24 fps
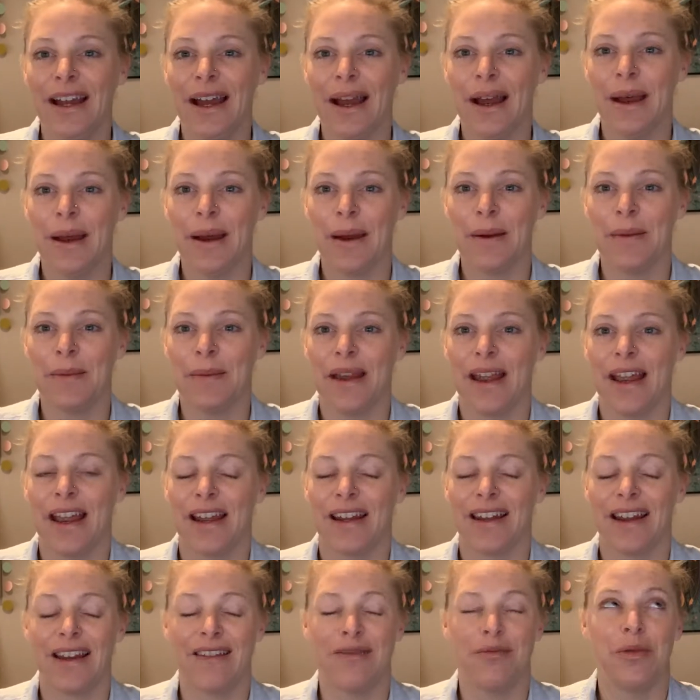
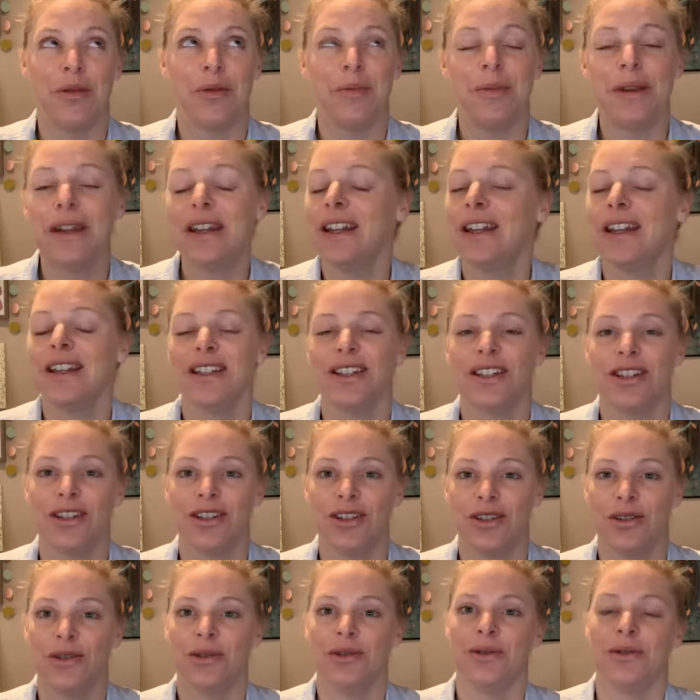And I've been meaning to
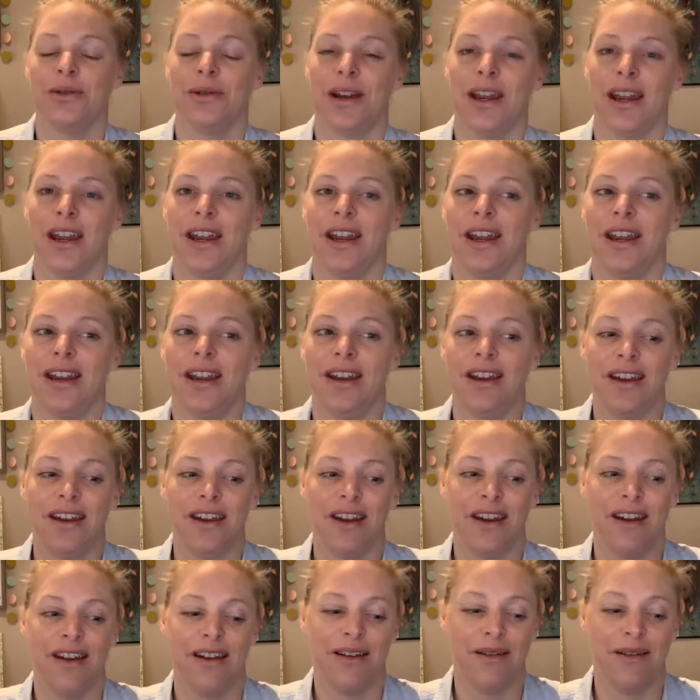do a